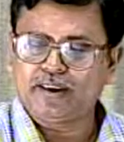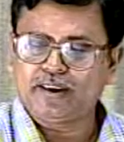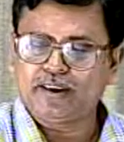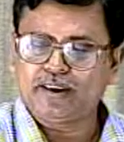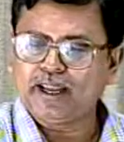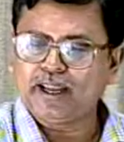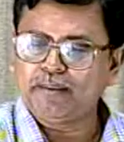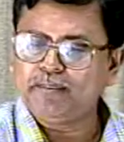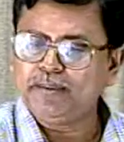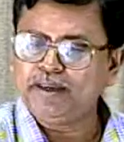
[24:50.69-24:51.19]
by
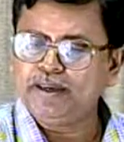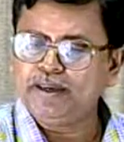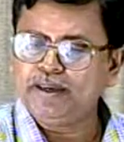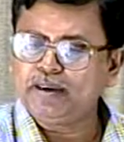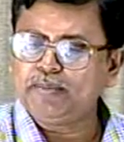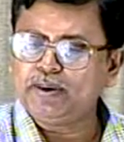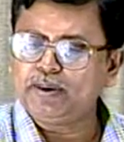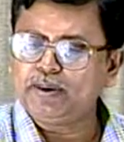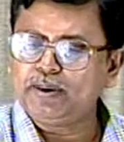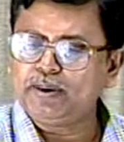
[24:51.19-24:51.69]
ammeter
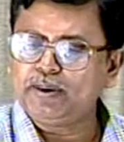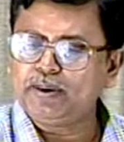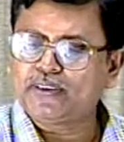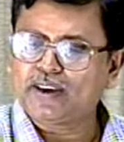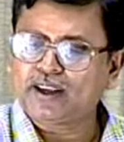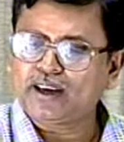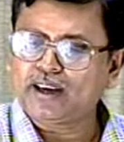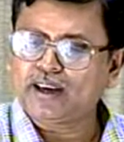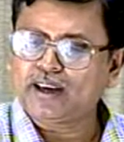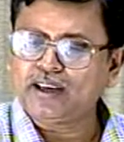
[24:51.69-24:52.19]
between the
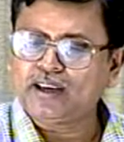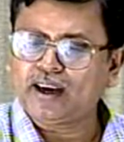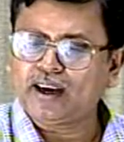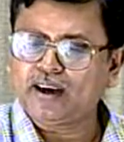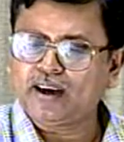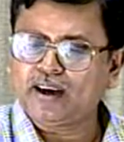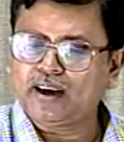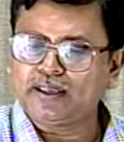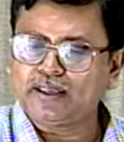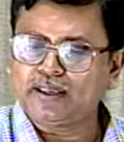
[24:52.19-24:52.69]
Faraday
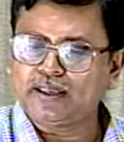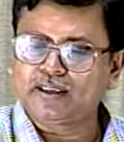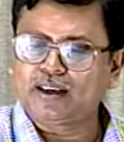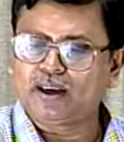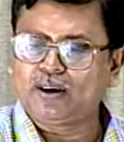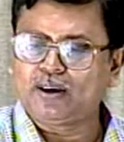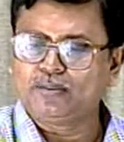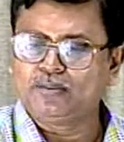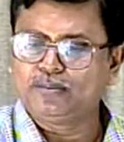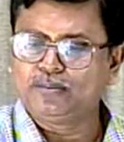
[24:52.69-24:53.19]
cup and the
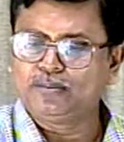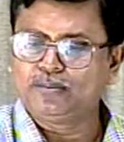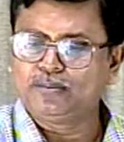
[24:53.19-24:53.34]
ground.